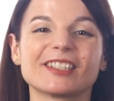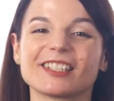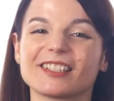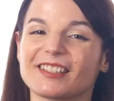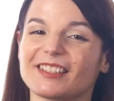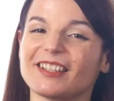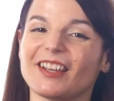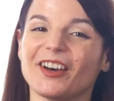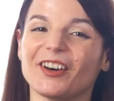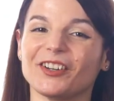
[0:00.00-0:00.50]

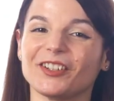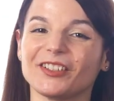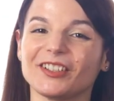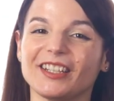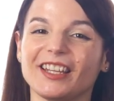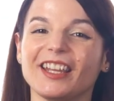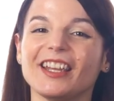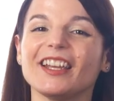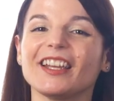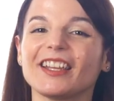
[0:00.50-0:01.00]
So,
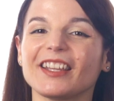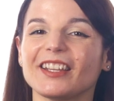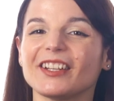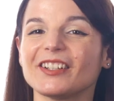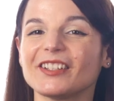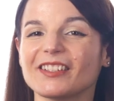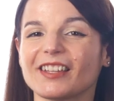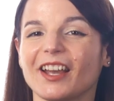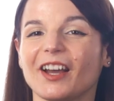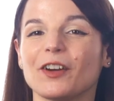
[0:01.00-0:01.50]

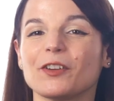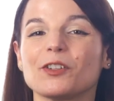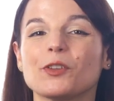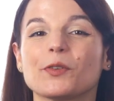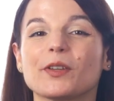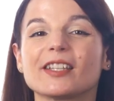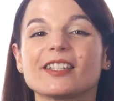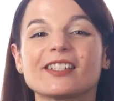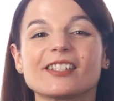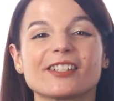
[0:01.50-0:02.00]
here's how you
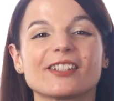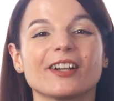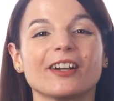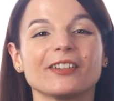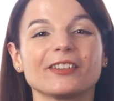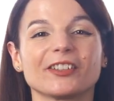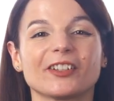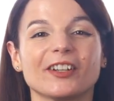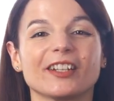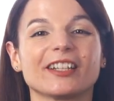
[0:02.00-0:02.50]
can
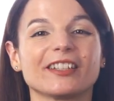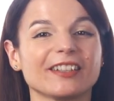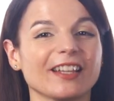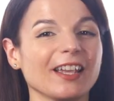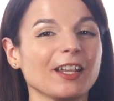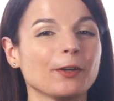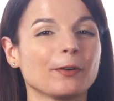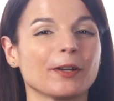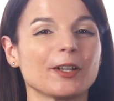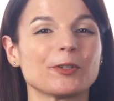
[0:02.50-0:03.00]
start learning a
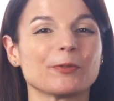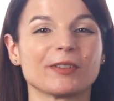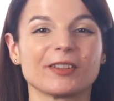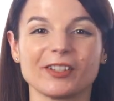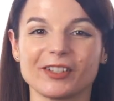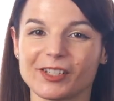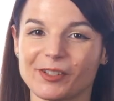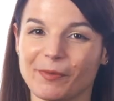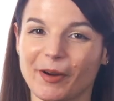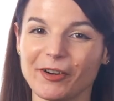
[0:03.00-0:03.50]
language with
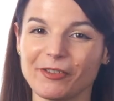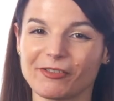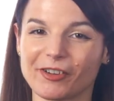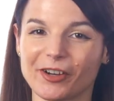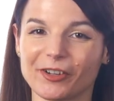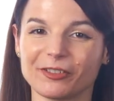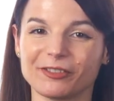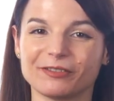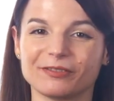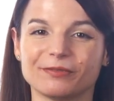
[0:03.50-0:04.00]
your
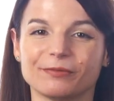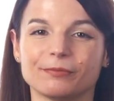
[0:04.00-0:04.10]
smartphone.